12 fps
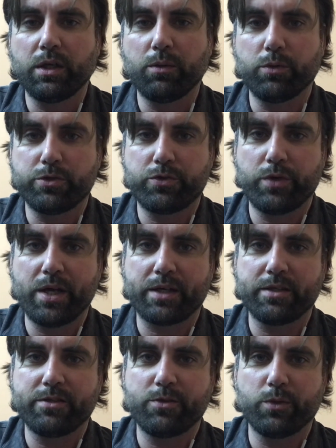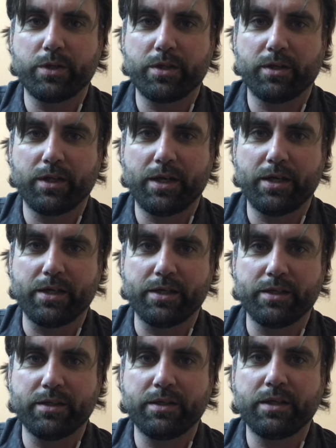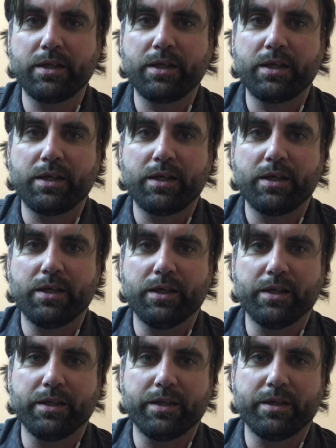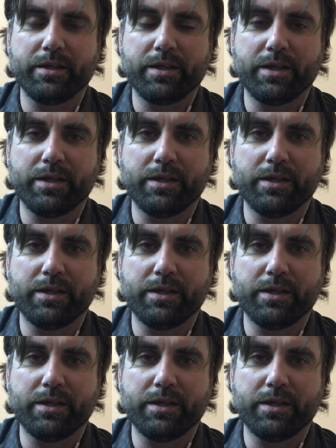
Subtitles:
was directed to another line, and